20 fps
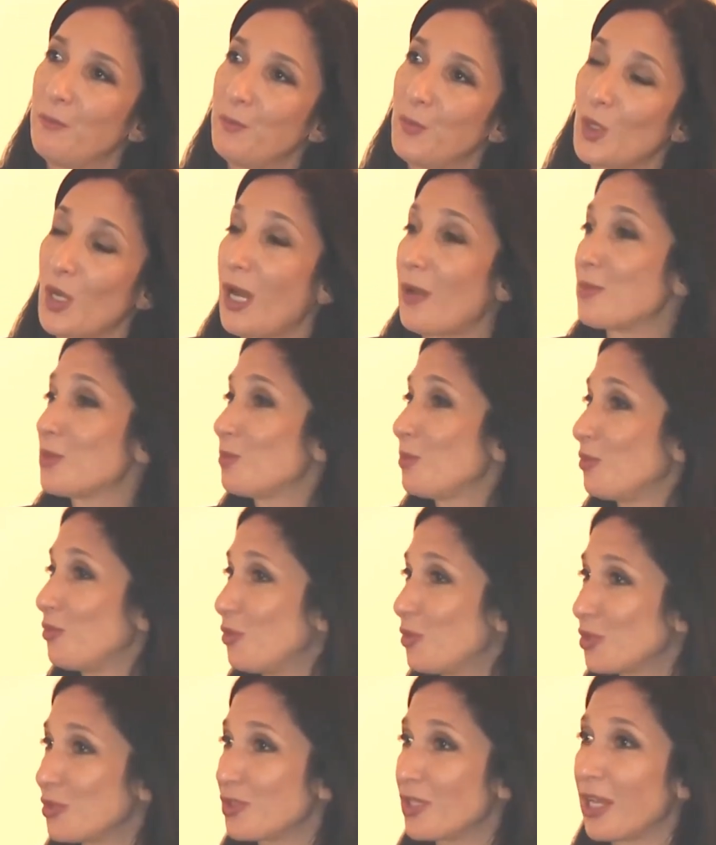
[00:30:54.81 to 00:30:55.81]
perhaps
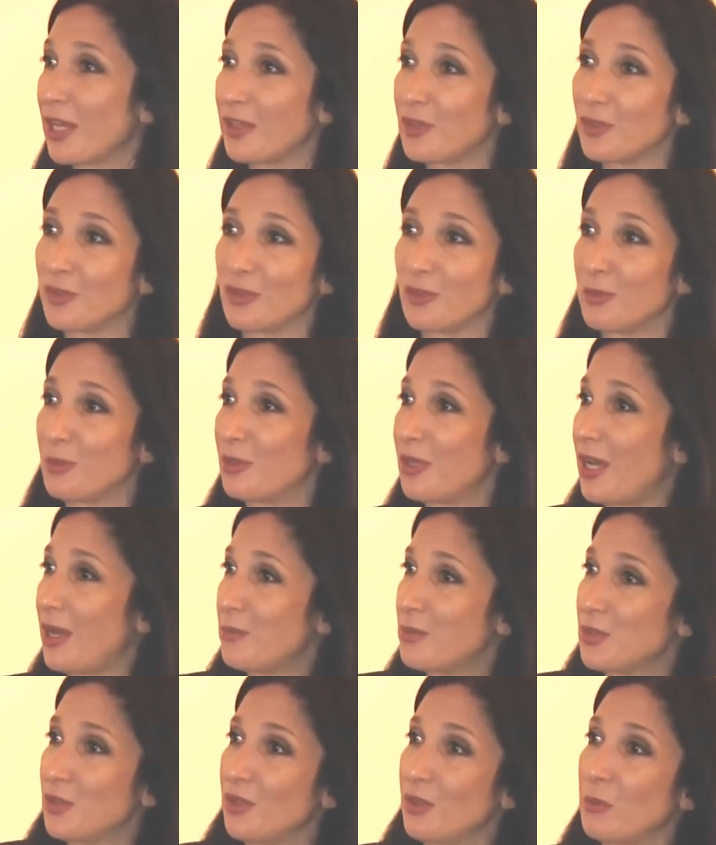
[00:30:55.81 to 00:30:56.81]
before scandal or
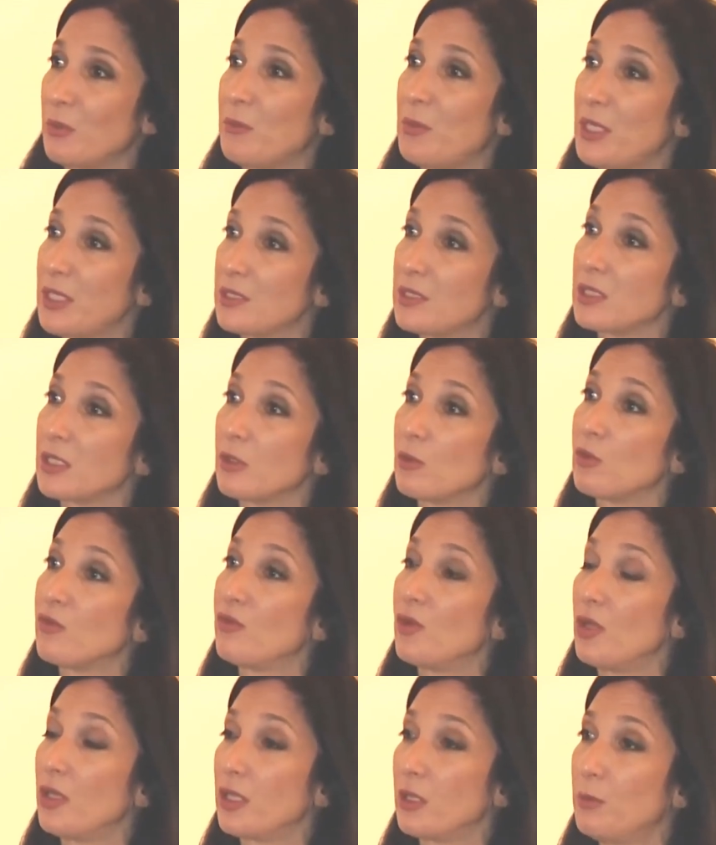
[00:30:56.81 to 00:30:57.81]
perhaps during, but basically were
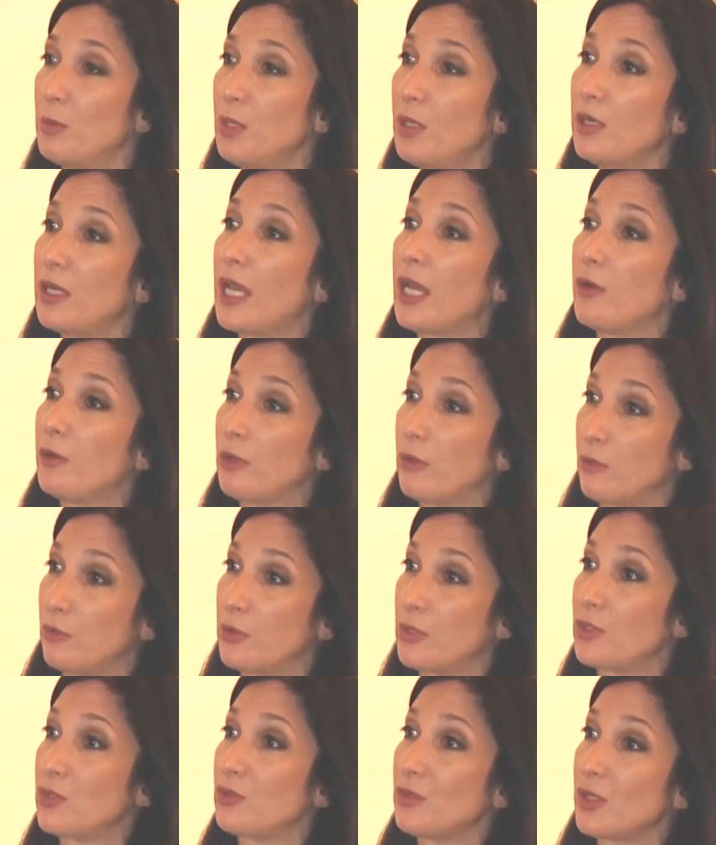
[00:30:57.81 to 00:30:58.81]
falling apart, and how we would
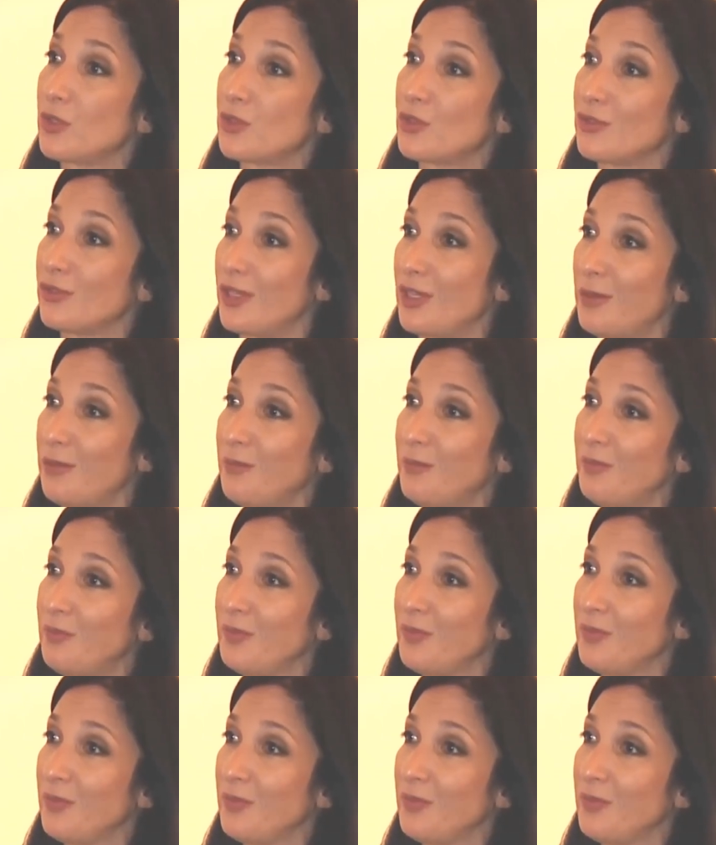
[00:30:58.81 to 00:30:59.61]
restructure them